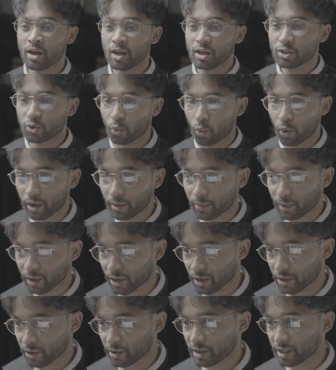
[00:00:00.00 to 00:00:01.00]
So what I'm going
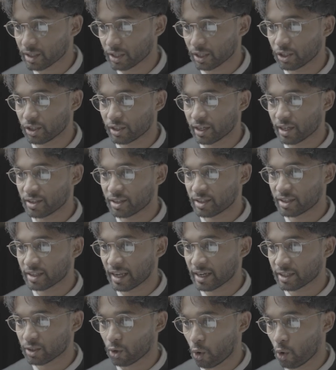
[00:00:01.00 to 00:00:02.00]
to do is you just can
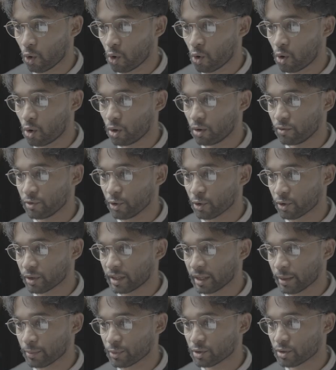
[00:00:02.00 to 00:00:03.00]
select all of your
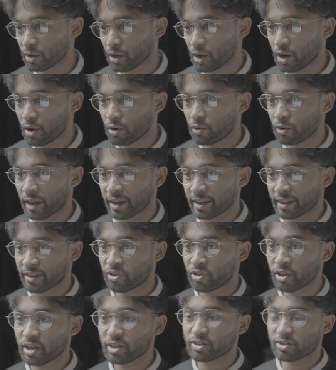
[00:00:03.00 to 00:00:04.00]
clips
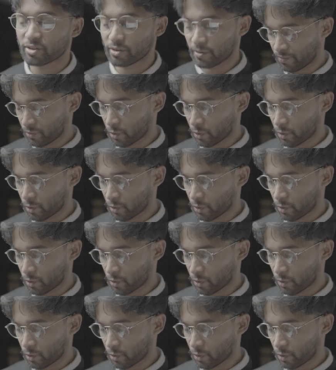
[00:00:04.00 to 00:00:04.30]
like this.